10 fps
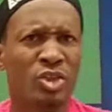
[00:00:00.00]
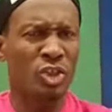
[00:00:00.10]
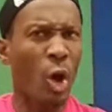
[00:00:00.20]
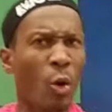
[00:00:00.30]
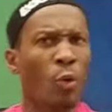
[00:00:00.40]

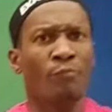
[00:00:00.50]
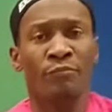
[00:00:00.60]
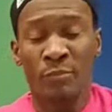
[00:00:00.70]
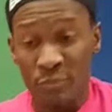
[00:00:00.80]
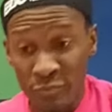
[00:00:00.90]

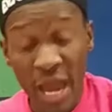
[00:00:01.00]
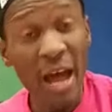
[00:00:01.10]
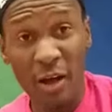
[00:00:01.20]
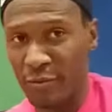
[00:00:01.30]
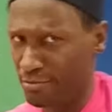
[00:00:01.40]
so
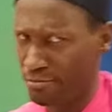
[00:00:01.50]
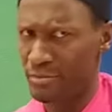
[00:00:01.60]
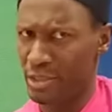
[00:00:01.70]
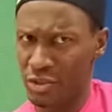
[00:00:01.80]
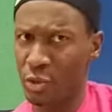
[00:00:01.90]

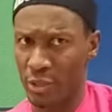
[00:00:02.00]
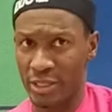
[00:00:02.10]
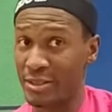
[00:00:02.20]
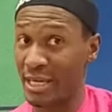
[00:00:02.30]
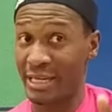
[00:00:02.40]
now the
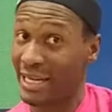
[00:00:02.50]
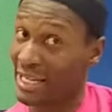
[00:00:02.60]
story is getting